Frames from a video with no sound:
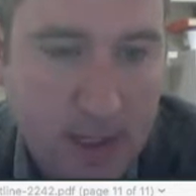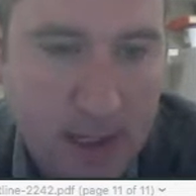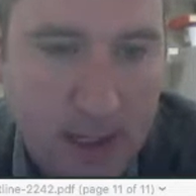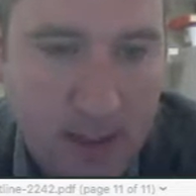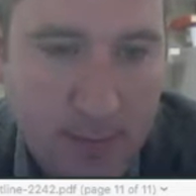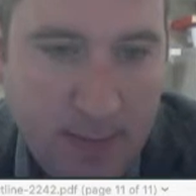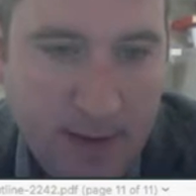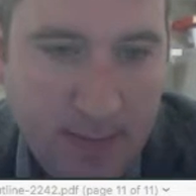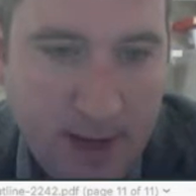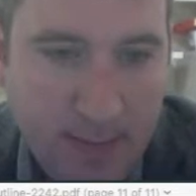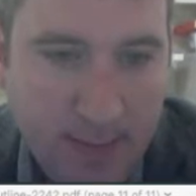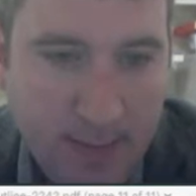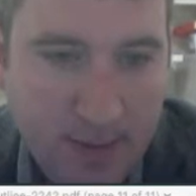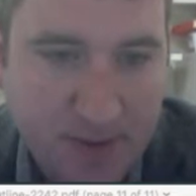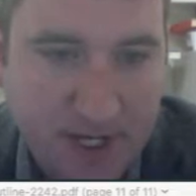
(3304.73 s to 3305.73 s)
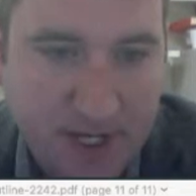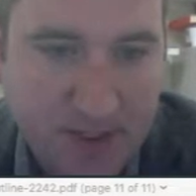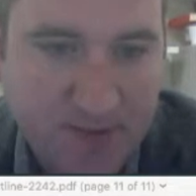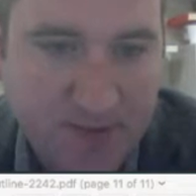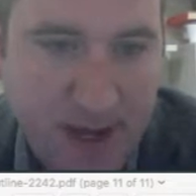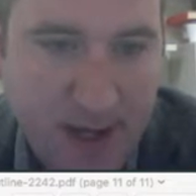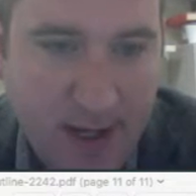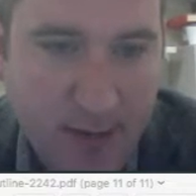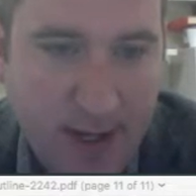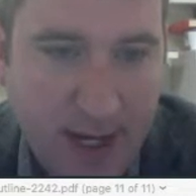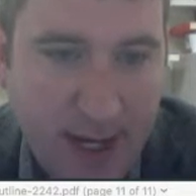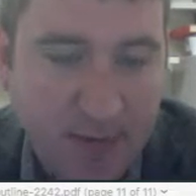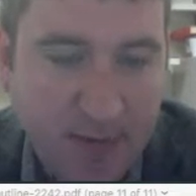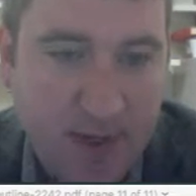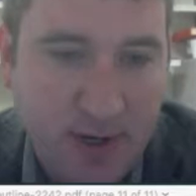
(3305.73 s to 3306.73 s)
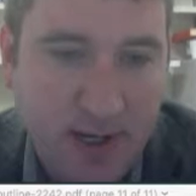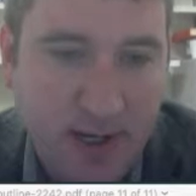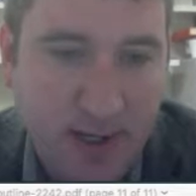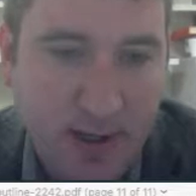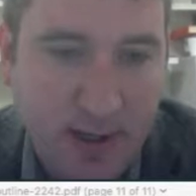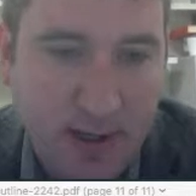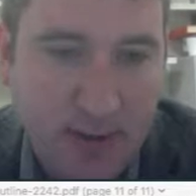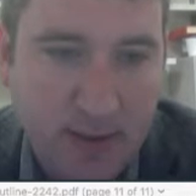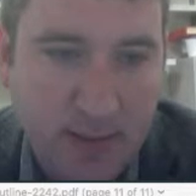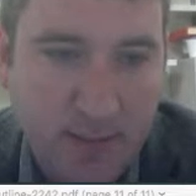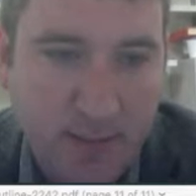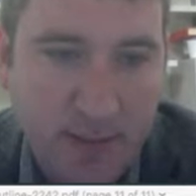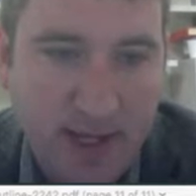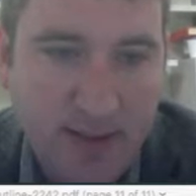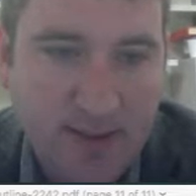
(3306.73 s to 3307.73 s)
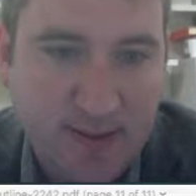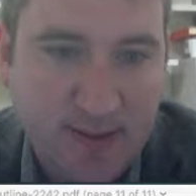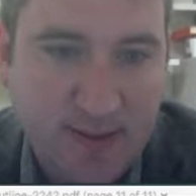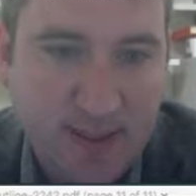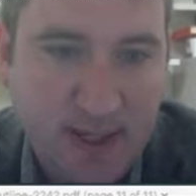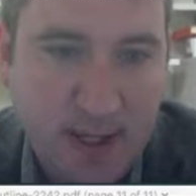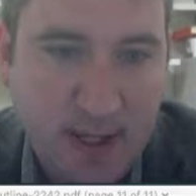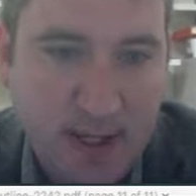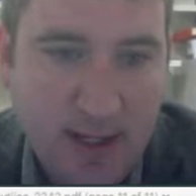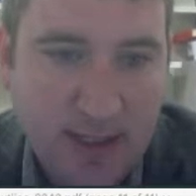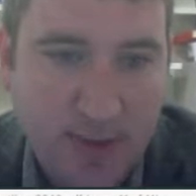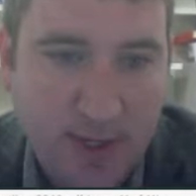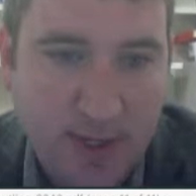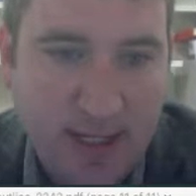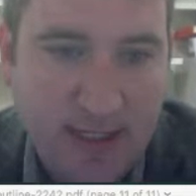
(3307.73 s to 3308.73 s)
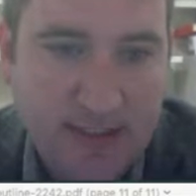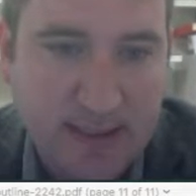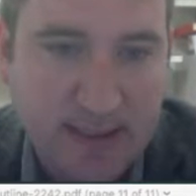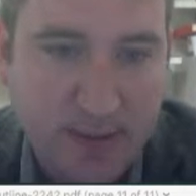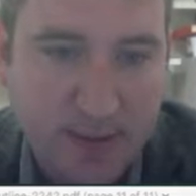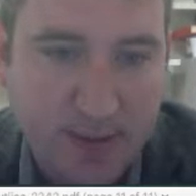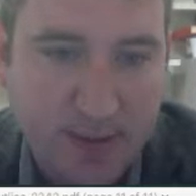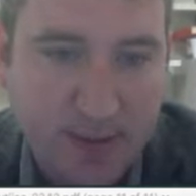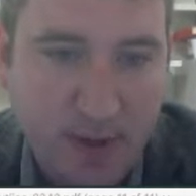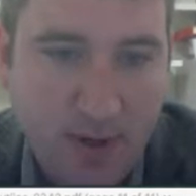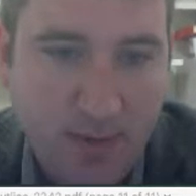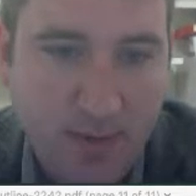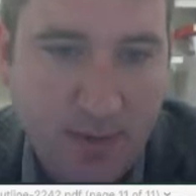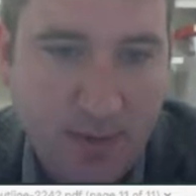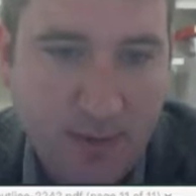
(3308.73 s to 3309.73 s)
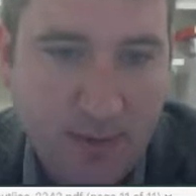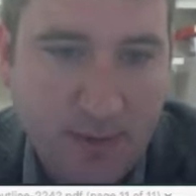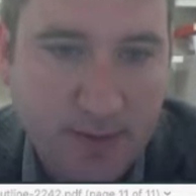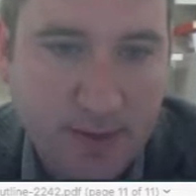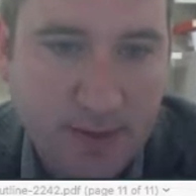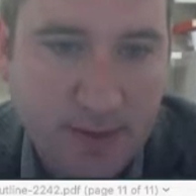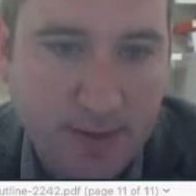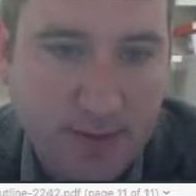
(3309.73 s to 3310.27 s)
My rightmost x value happens right here at the base. That's where x is equal to square root 2.